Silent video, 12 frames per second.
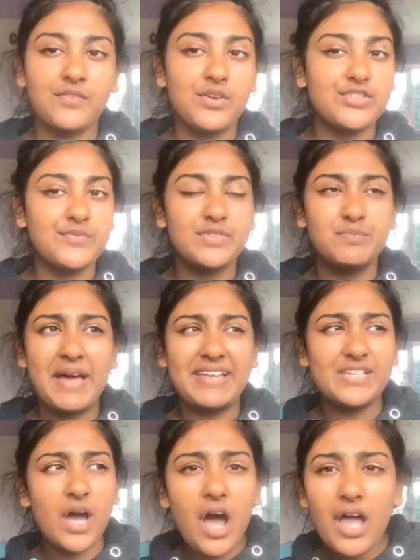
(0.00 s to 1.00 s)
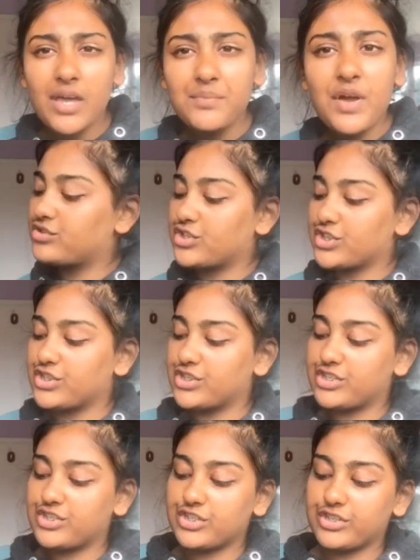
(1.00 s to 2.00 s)
I've got some spare time.
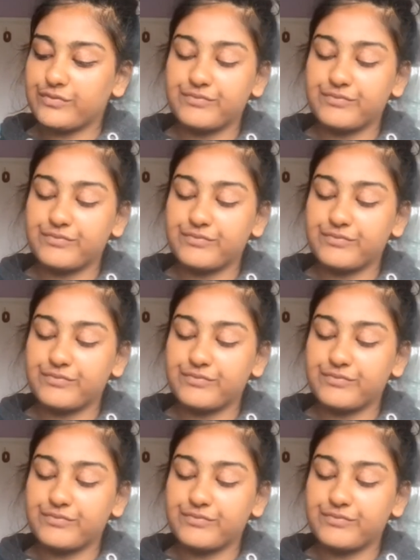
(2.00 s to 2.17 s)
Just